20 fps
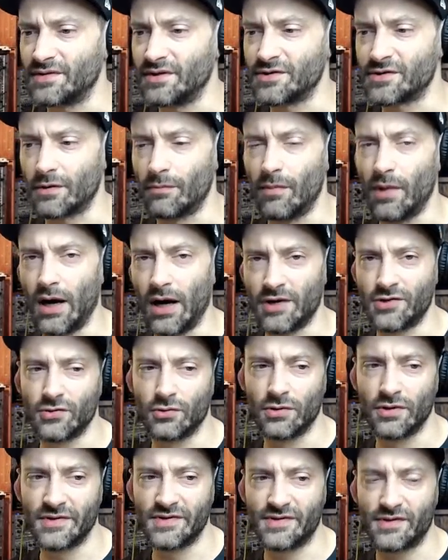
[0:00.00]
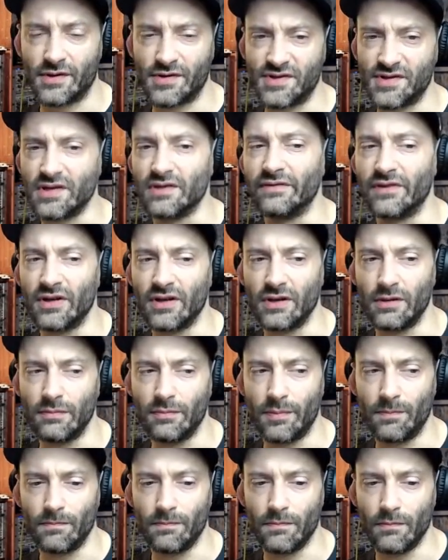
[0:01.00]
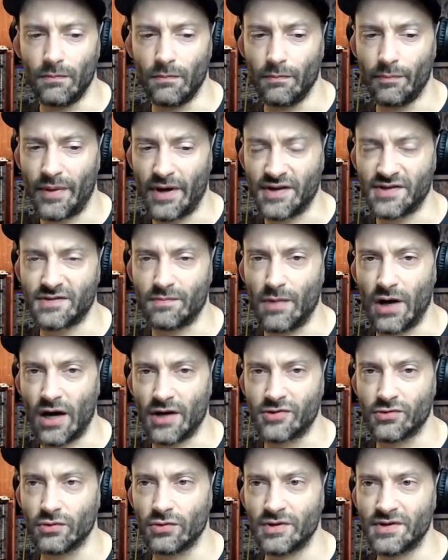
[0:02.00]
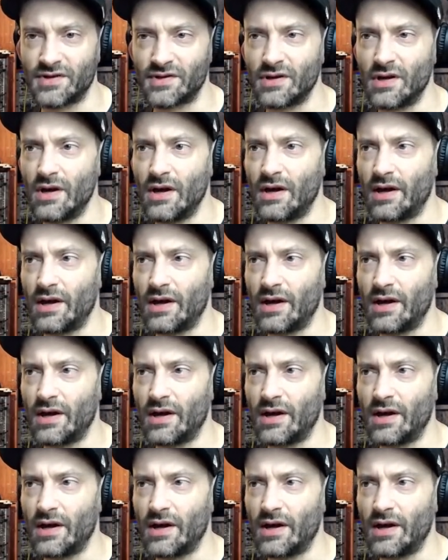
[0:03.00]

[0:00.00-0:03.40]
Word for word: These are modules. They're C V-based modules,